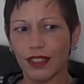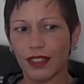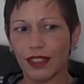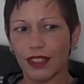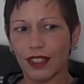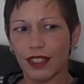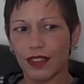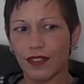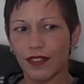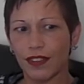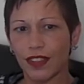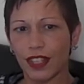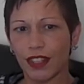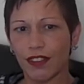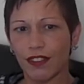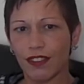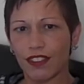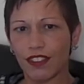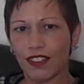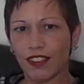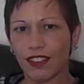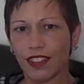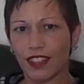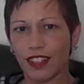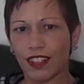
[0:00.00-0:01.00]
if there is
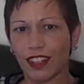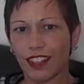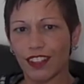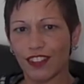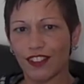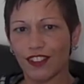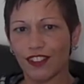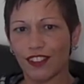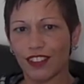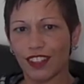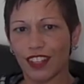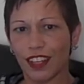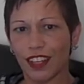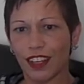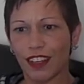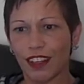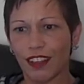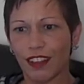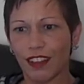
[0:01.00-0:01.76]
a connection there.